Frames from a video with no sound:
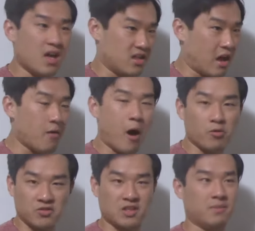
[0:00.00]
And then I'll
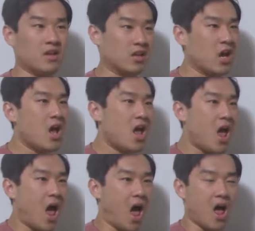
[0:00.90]
just keep on like
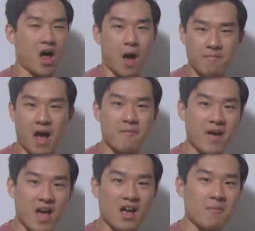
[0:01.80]

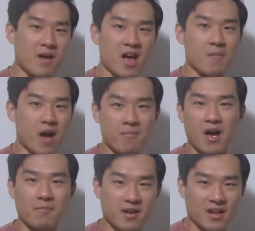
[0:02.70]

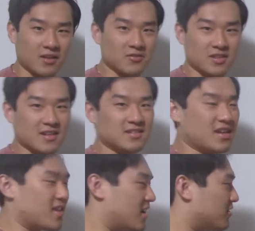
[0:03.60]
I just can't say
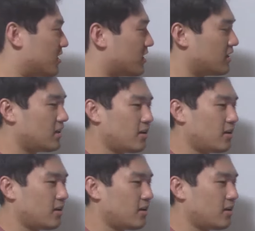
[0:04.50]
that, right?